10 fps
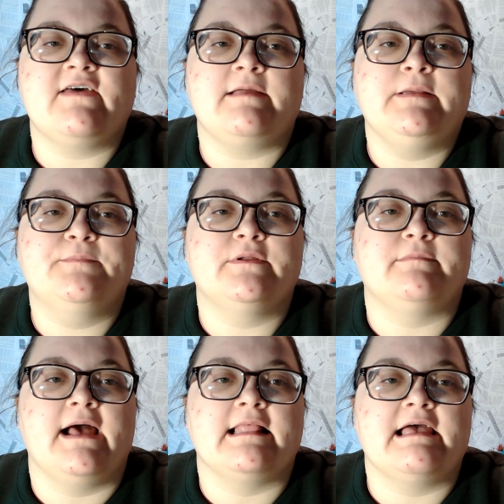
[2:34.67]
had people in
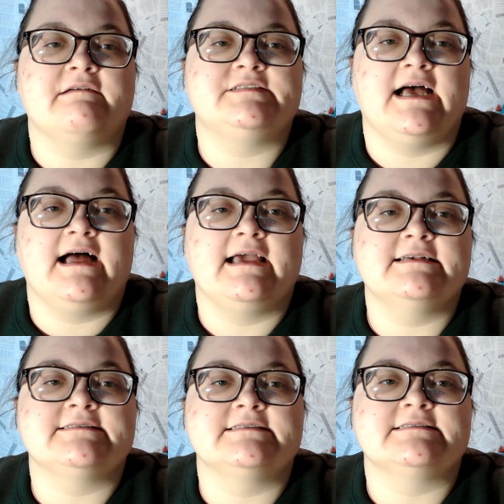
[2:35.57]
my life die
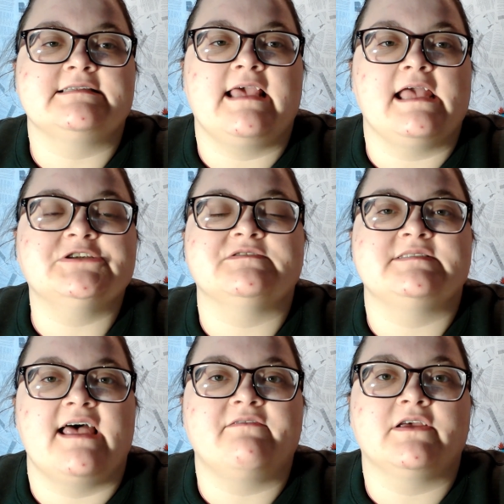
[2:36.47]
since the age of
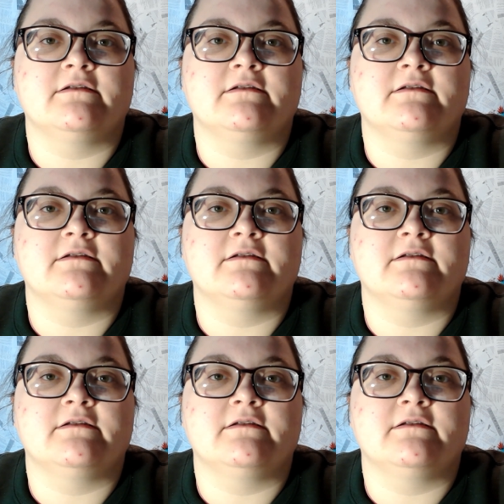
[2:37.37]
7.